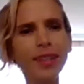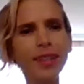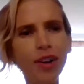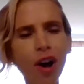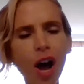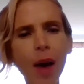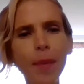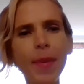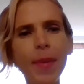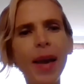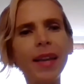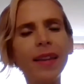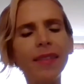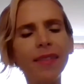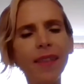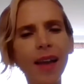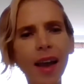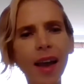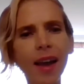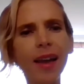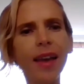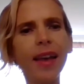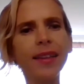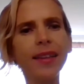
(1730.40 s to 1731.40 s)
comment, and
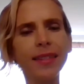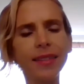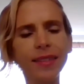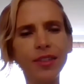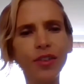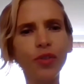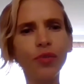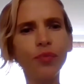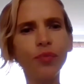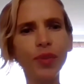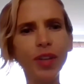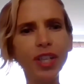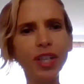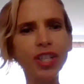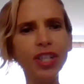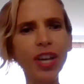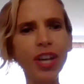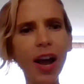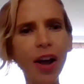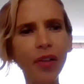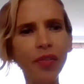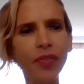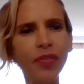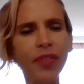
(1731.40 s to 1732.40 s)
that gets your reach
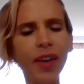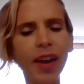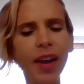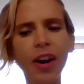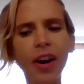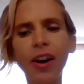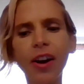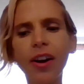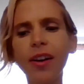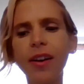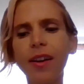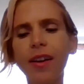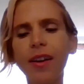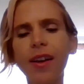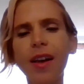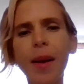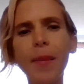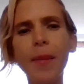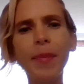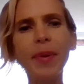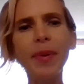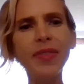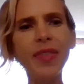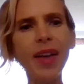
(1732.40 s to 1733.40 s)
out there.
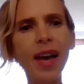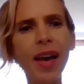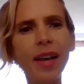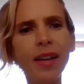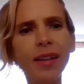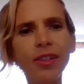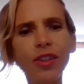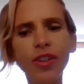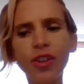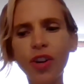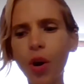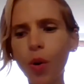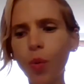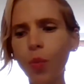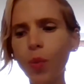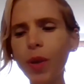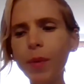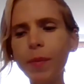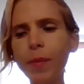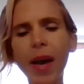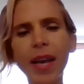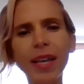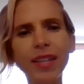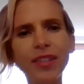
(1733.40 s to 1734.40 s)
But then, we
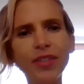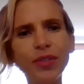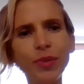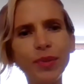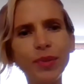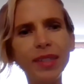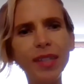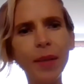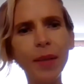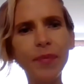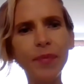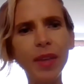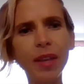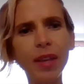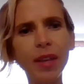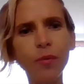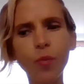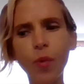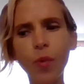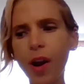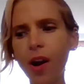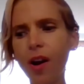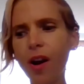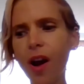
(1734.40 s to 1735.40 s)
might do something
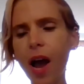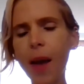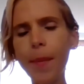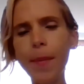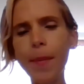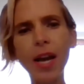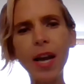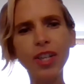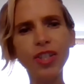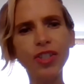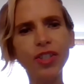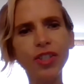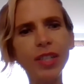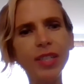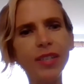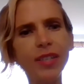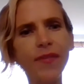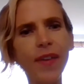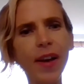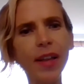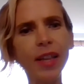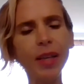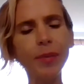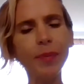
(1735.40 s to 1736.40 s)
where I'm actually
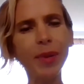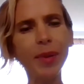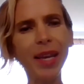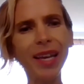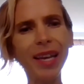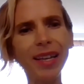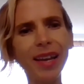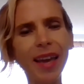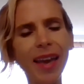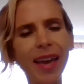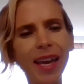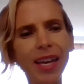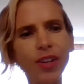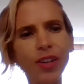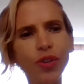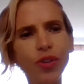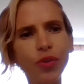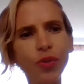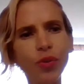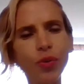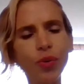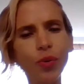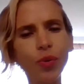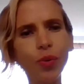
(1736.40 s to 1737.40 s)
developing a
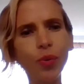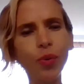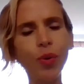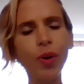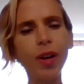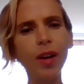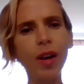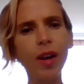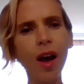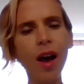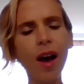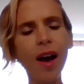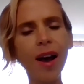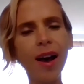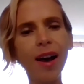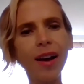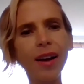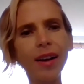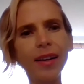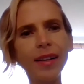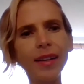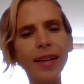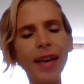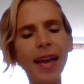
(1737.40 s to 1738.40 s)
new
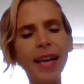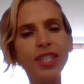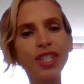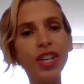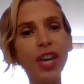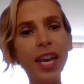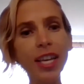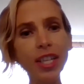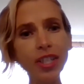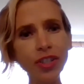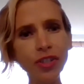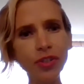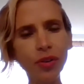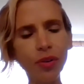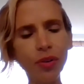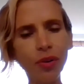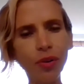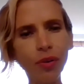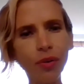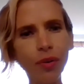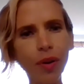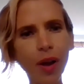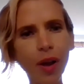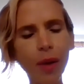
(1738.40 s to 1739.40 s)

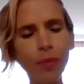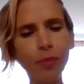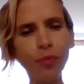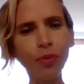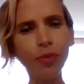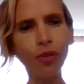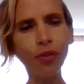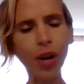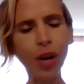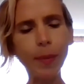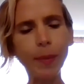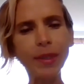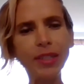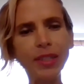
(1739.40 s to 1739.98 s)
educational program, a